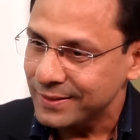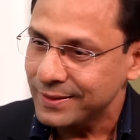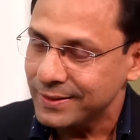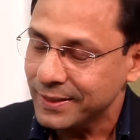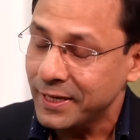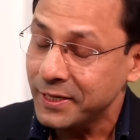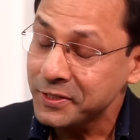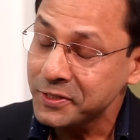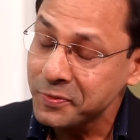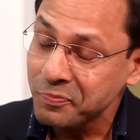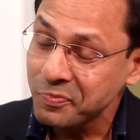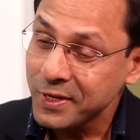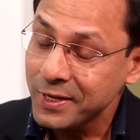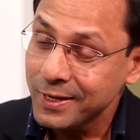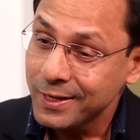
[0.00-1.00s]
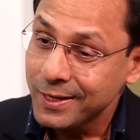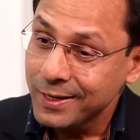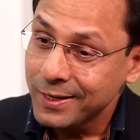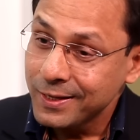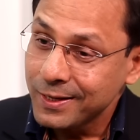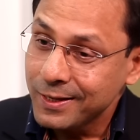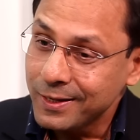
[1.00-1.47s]
as is the case.
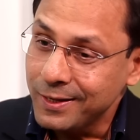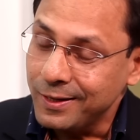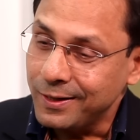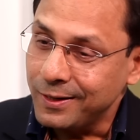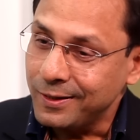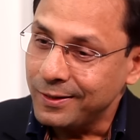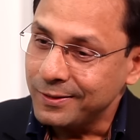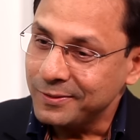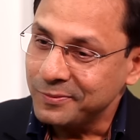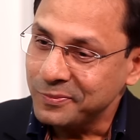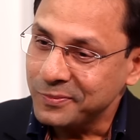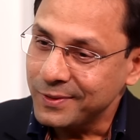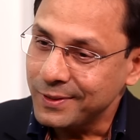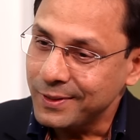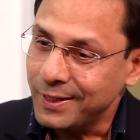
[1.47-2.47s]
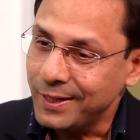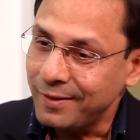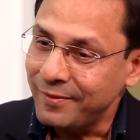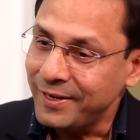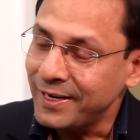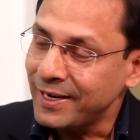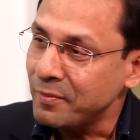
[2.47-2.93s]
Uh,
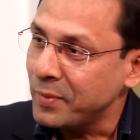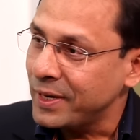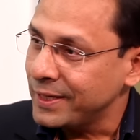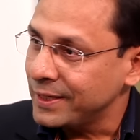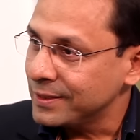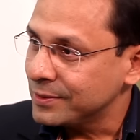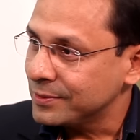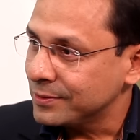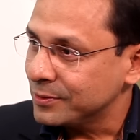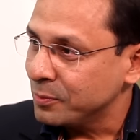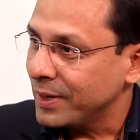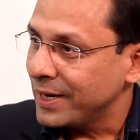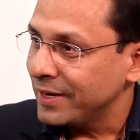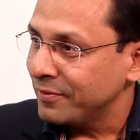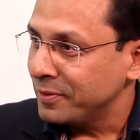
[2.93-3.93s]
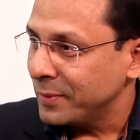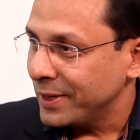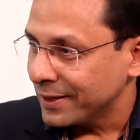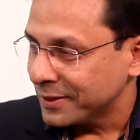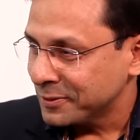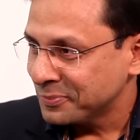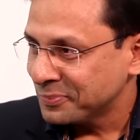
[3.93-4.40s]
and we didn't have money to buy even
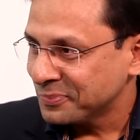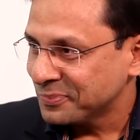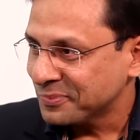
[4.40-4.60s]
milk.